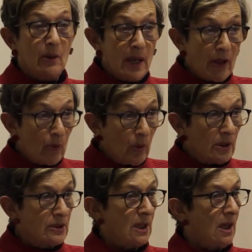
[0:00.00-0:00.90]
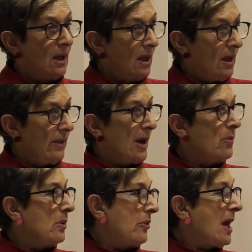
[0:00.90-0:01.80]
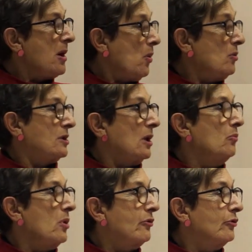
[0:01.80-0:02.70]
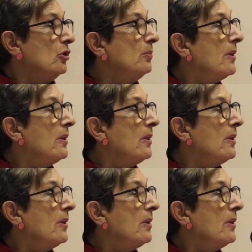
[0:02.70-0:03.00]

So in other words, they also withdrew,